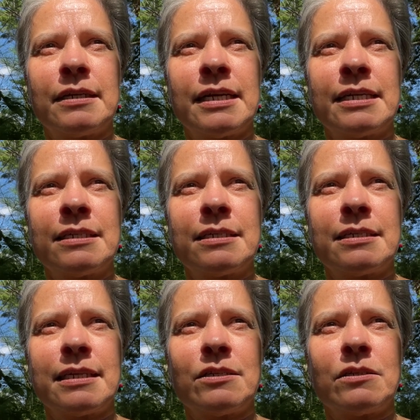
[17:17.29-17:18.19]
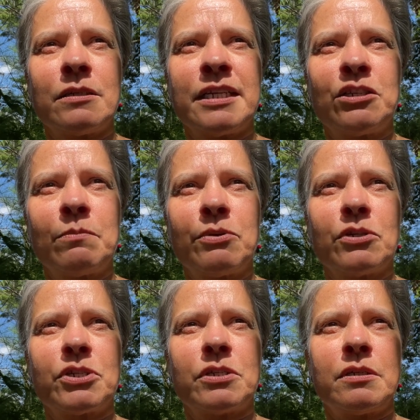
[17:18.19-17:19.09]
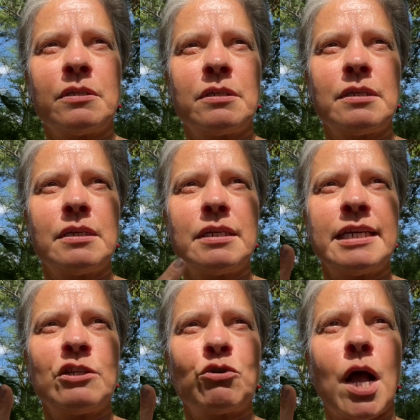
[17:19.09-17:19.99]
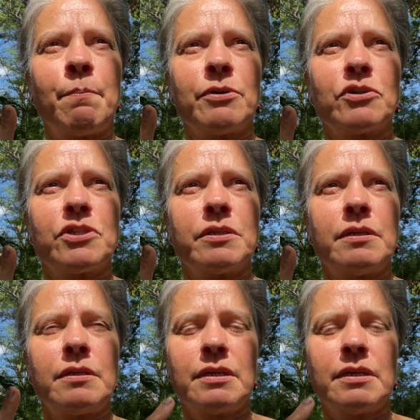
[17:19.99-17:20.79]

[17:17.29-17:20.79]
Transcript: existential, interpersonal, intrapersonal.